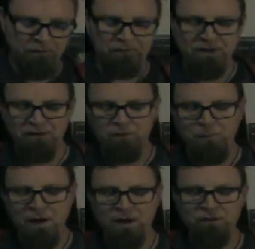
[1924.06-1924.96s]
Sex
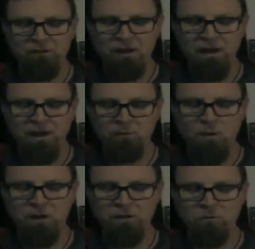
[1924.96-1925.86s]
Spies and
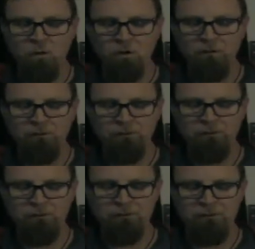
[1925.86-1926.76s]
Rock and Roll
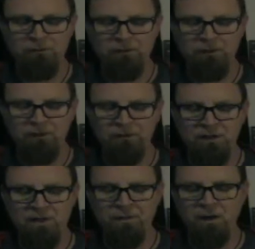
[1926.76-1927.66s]
is
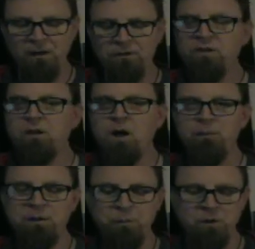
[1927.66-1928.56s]
an anthology
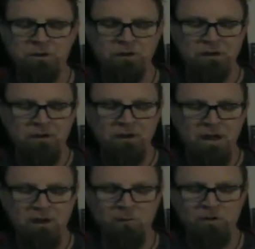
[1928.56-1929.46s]
comic book,
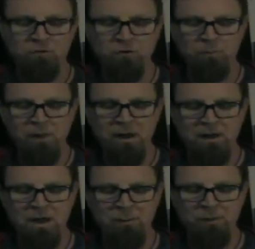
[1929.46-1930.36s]
a retro
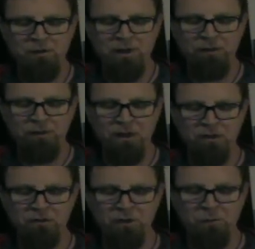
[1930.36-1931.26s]
spy caper
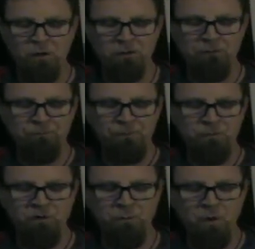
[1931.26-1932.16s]
anthology book
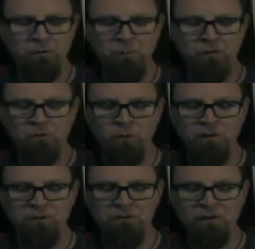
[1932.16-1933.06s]
with multiple
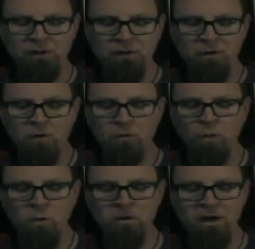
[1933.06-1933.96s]
stories. Cold
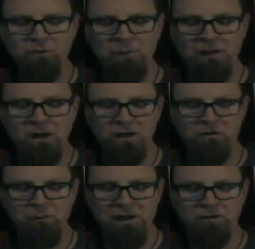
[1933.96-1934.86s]
War
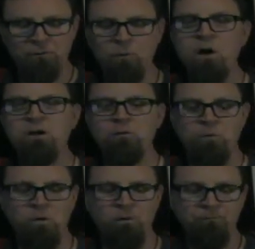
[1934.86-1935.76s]
espionage meets rock and
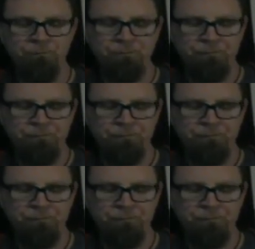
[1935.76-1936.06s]
roll.